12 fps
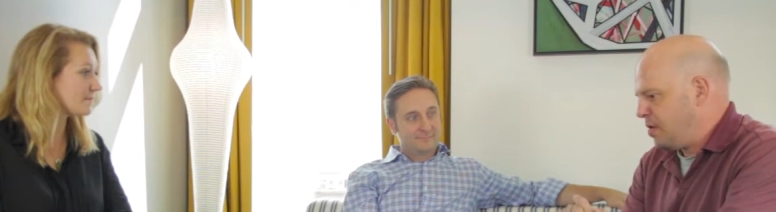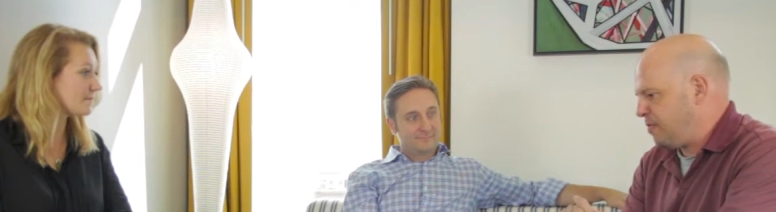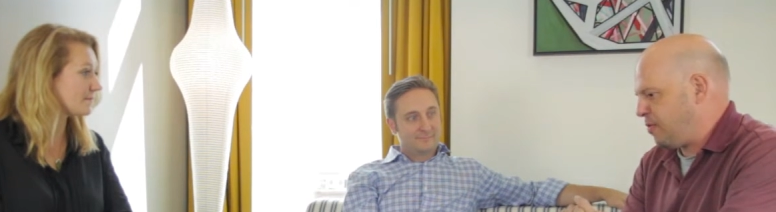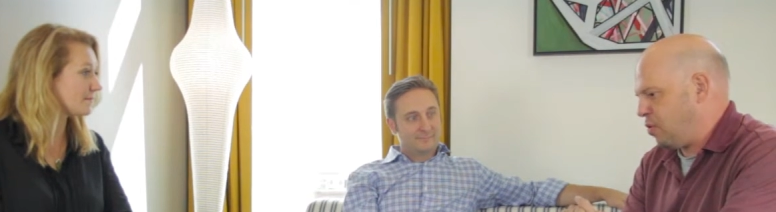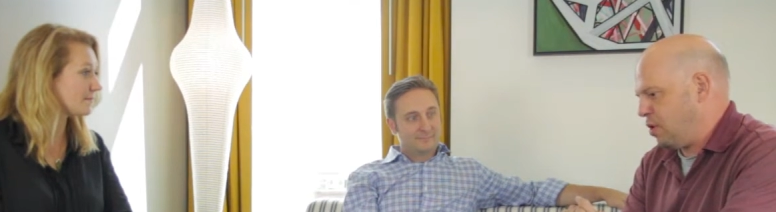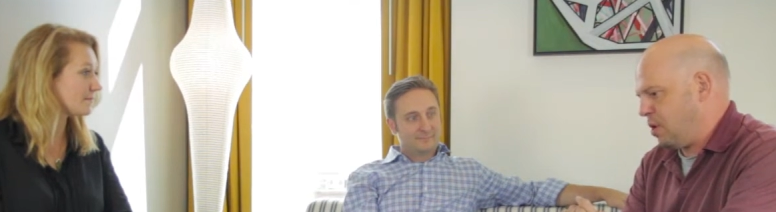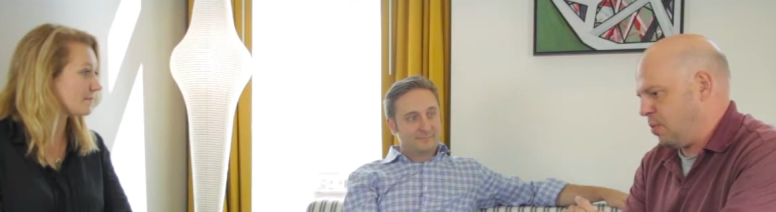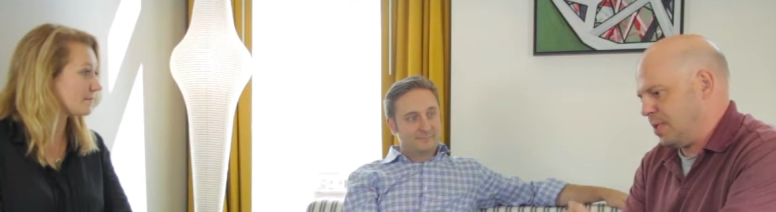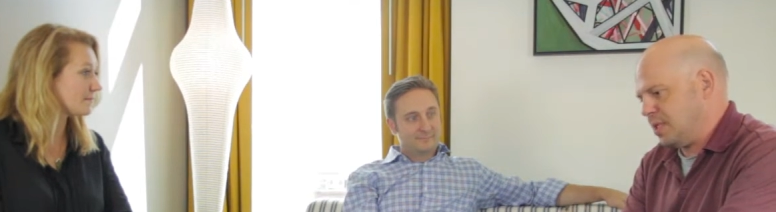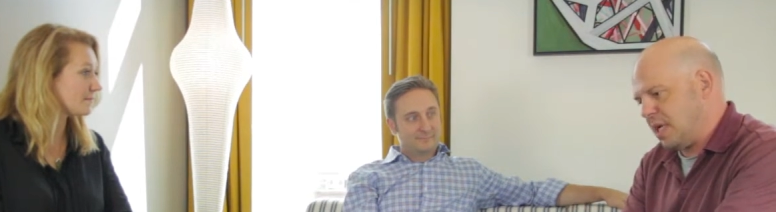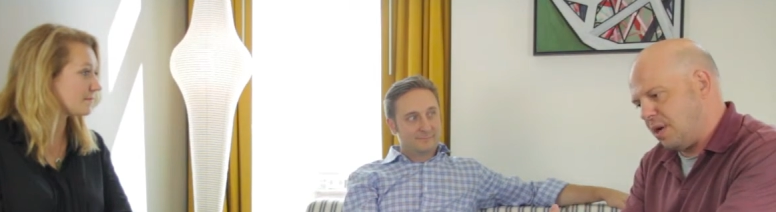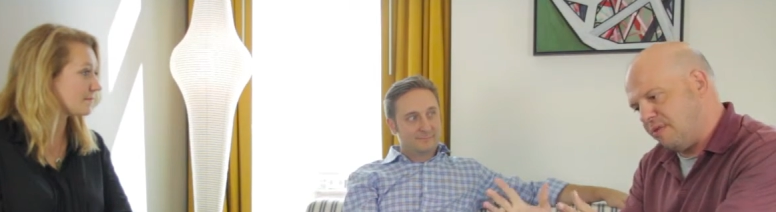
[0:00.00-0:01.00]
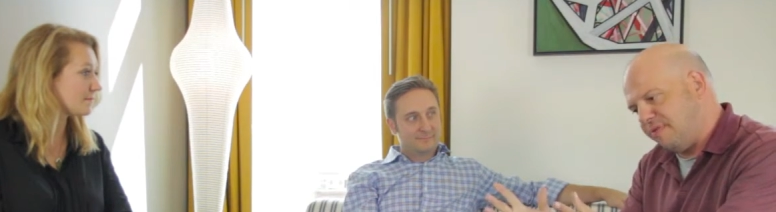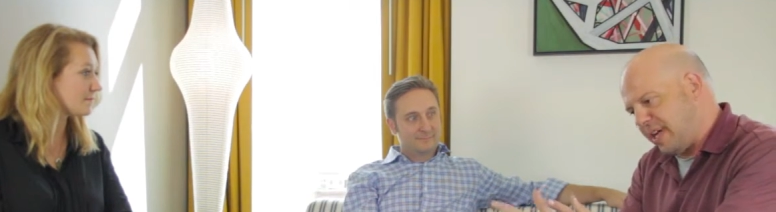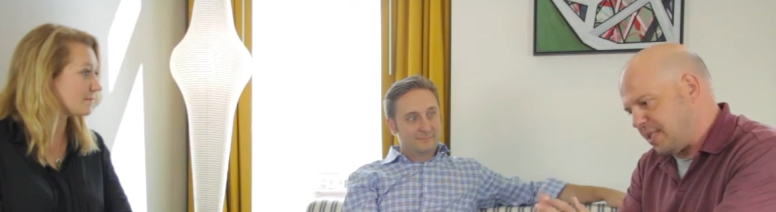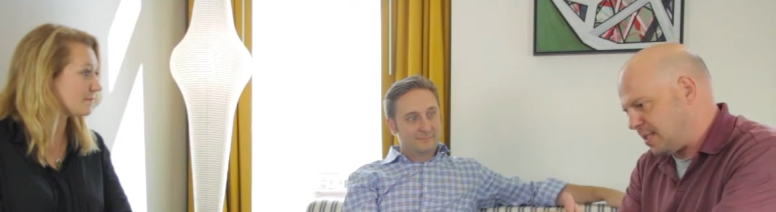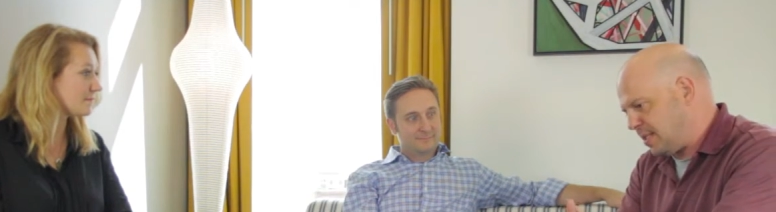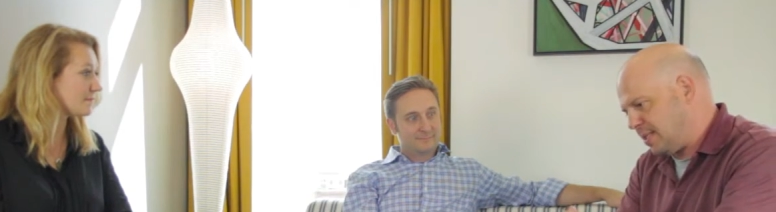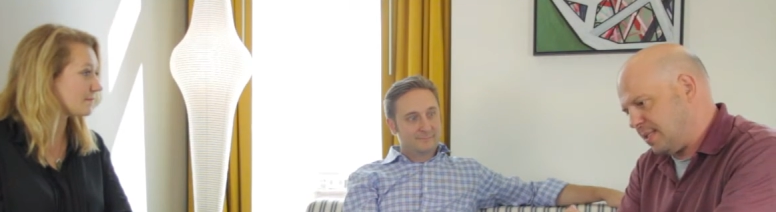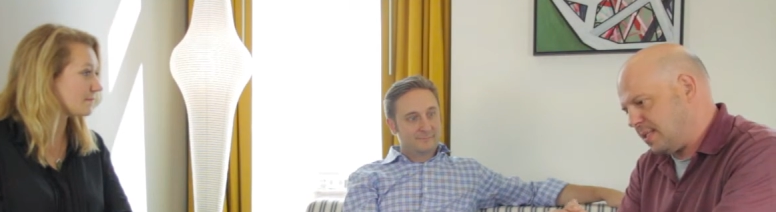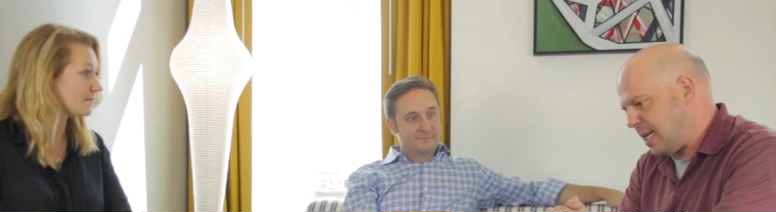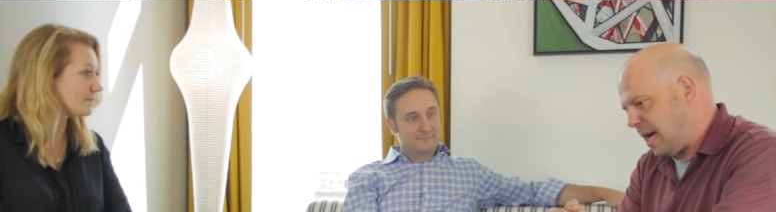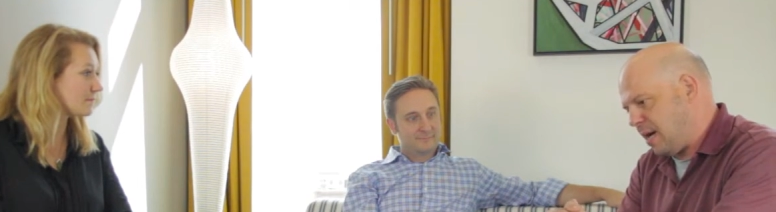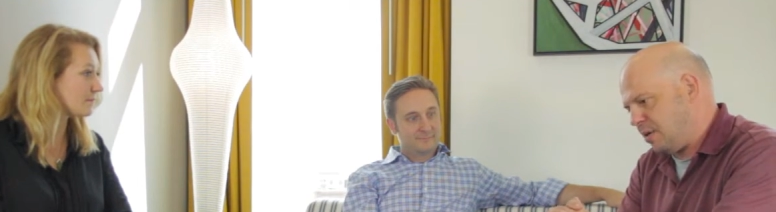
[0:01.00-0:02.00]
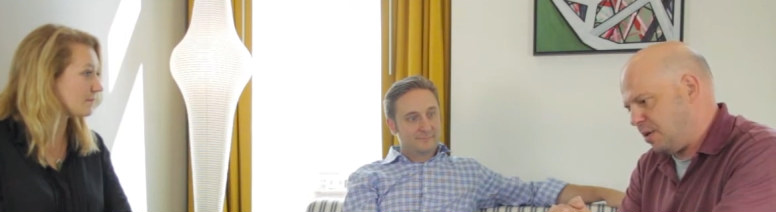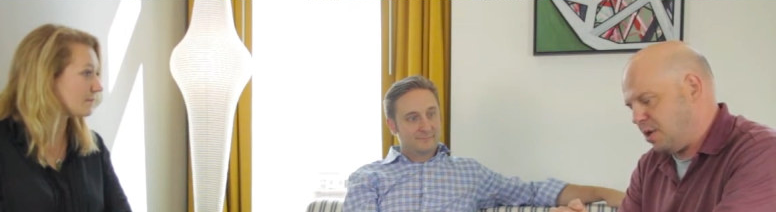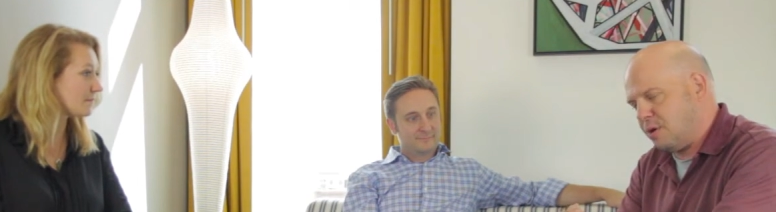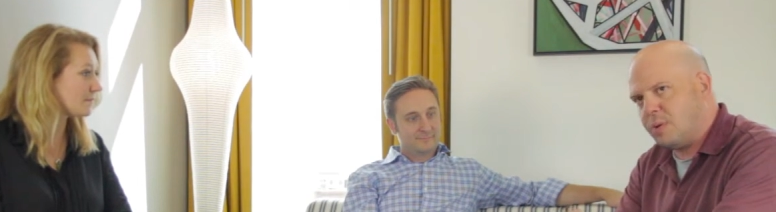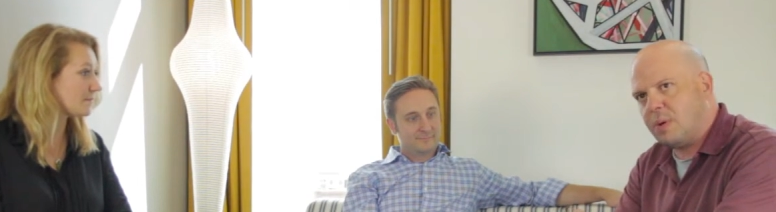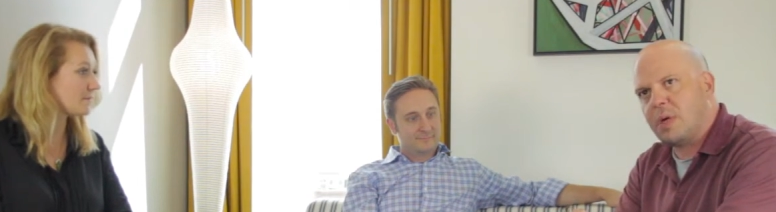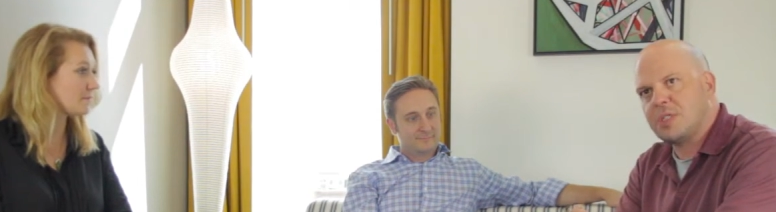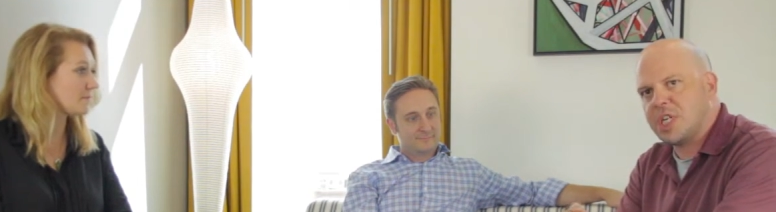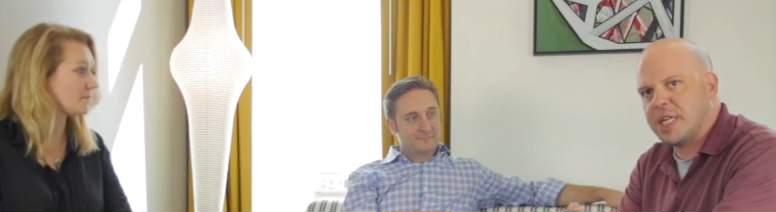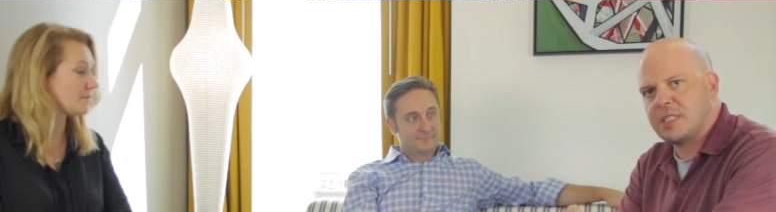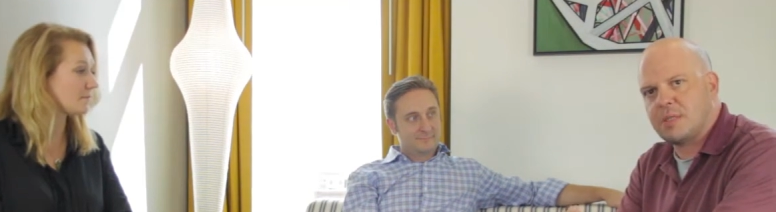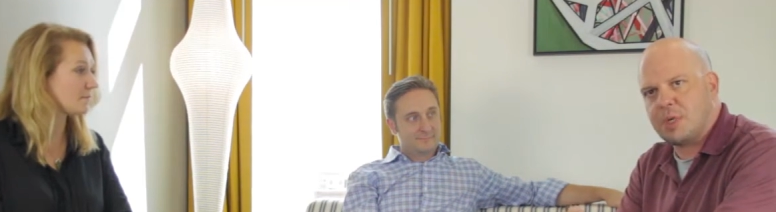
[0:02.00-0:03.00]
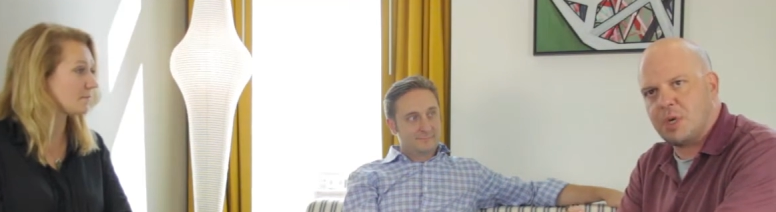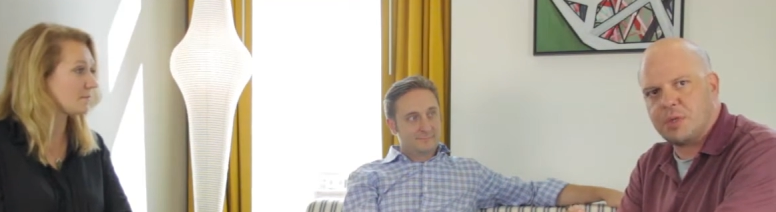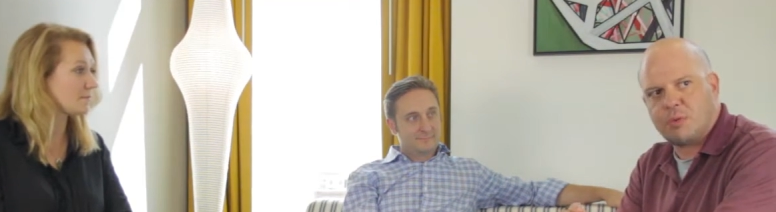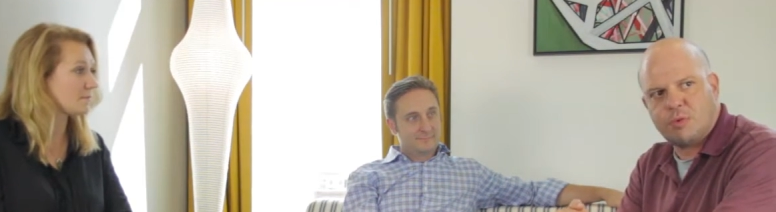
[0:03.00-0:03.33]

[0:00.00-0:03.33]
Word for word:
Speaker 1: for when Centerfest is in town, you know, a chance to be on the